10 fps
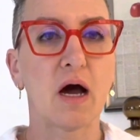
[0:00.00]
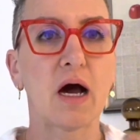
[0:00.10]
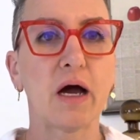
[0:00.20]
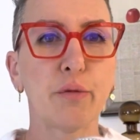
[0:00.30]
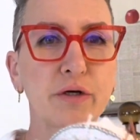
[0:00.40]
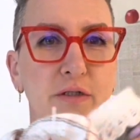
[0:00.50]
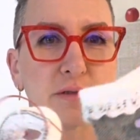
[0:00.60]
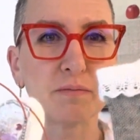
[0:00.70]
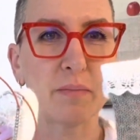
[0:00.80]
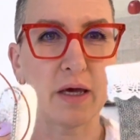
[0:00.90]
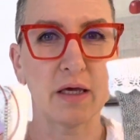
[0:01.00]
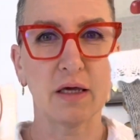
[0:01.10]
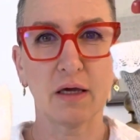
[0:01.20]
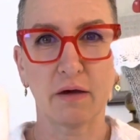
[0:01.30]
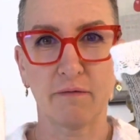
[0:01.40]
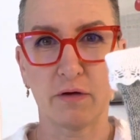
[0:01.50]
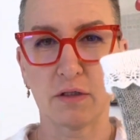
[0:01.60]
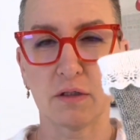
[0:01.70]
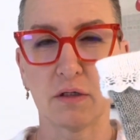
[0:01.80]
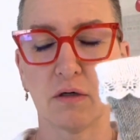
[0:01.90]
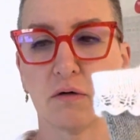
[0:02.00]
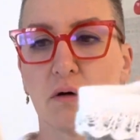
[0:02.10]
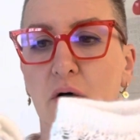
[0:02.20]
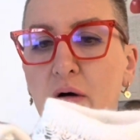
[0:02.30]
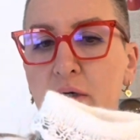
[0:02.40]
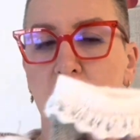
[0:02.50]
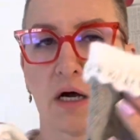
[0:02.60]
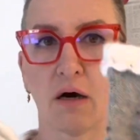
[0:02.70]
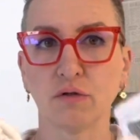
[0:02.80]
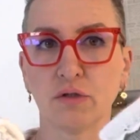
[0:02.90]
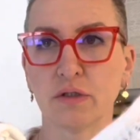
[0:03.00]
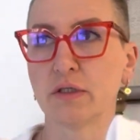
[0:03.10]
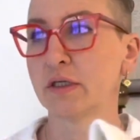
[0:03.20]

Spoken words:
I was making a video on how to knit